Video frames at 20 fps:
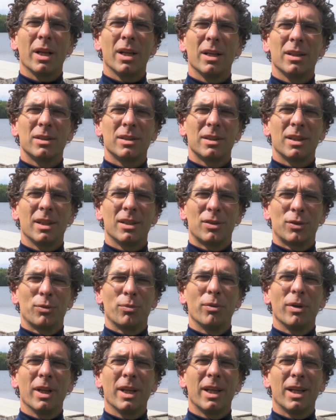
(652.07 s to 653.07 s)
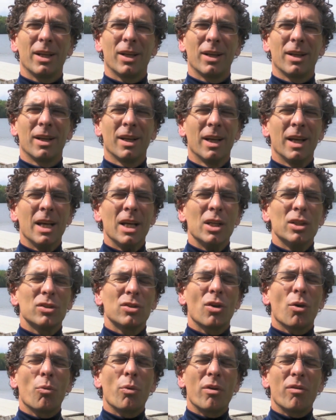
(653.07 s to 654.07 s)
It's really,
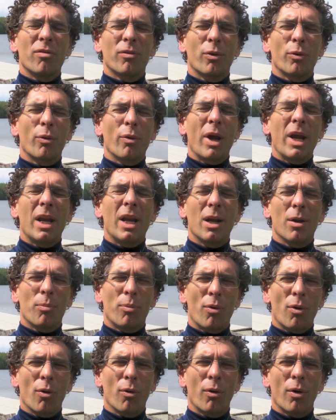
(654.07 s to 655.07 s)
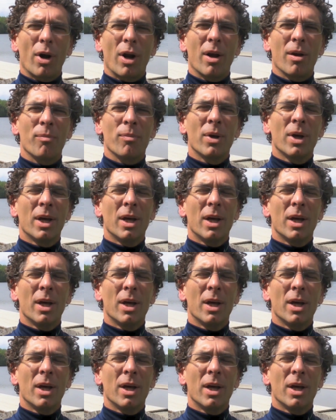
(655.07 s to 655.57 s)
so we've created a program